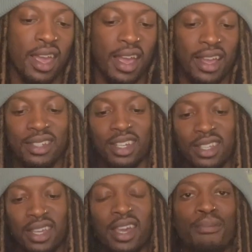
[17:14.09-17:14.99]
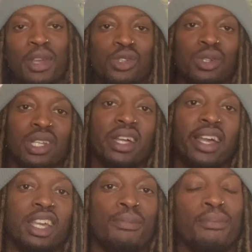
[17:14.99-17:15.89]
And yeah, make sure you
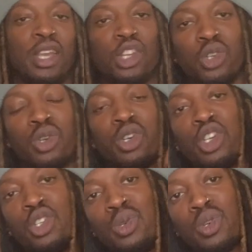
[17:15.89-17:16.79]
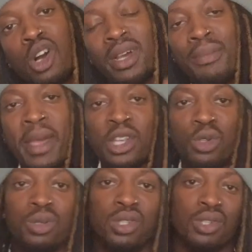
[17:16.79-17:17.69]
like, make sure you comment, make sure
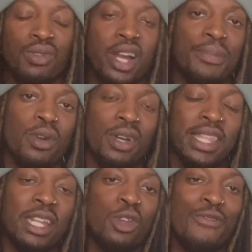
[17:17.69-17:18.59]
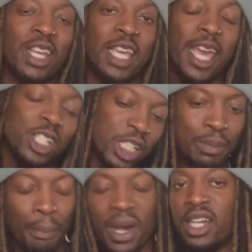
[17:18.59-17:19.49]
you subscribe, hit on that notification
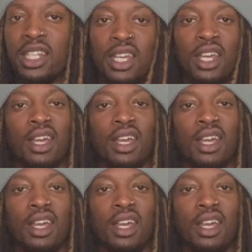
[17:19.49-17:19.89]
button.